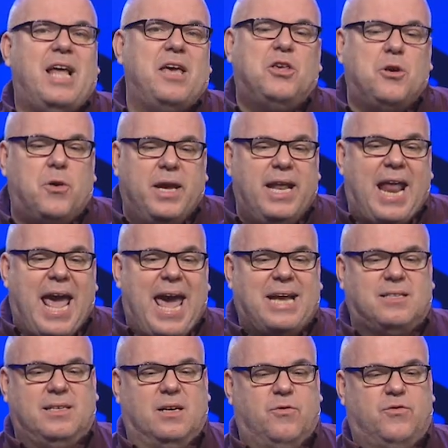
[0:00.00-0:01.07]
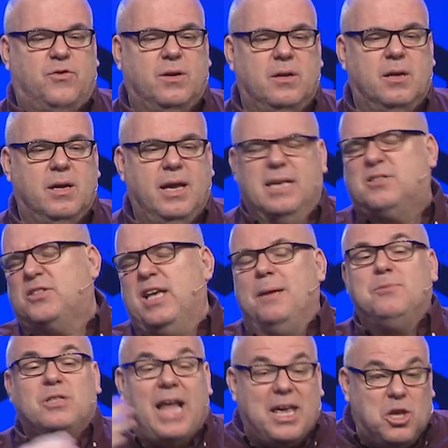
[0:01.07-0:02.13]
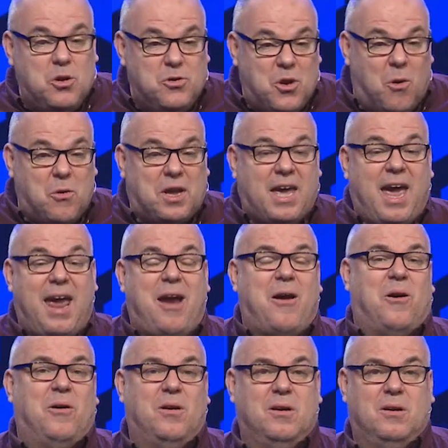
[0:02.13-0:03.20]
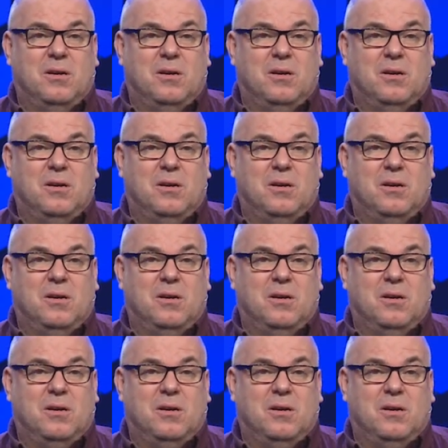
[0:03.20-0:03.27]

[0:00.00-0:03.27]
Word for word: like you're inactive. It seems like you don't care.